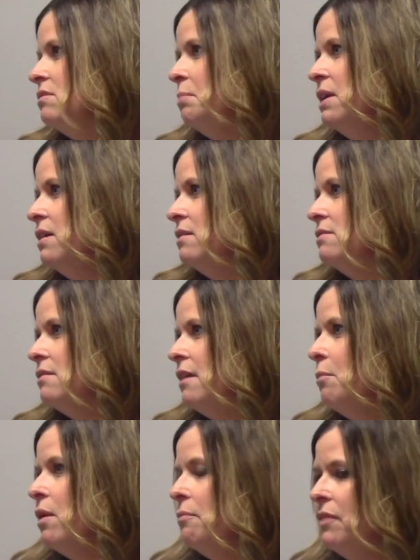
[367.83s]
because I
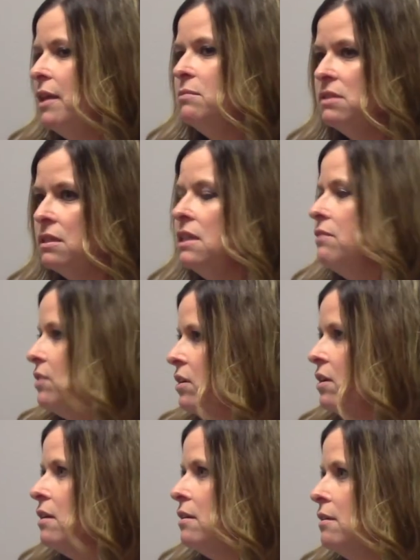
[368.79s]
want them to leave
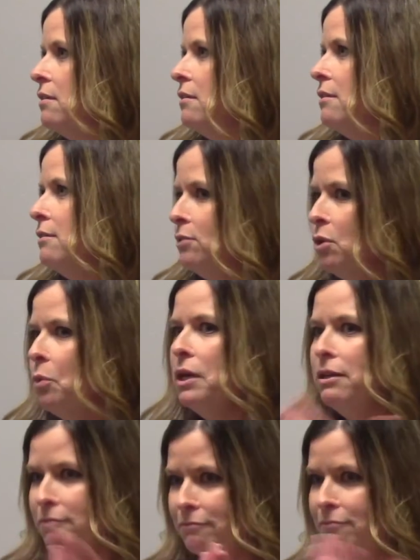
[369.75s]
here
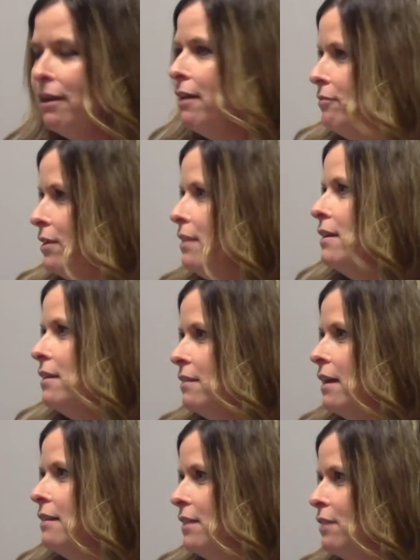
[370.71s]
knowing everything
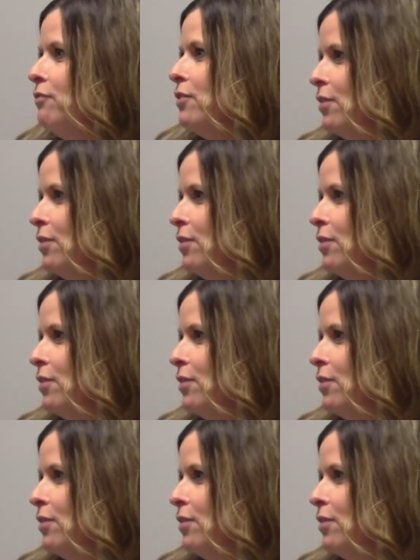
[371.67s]
that they feel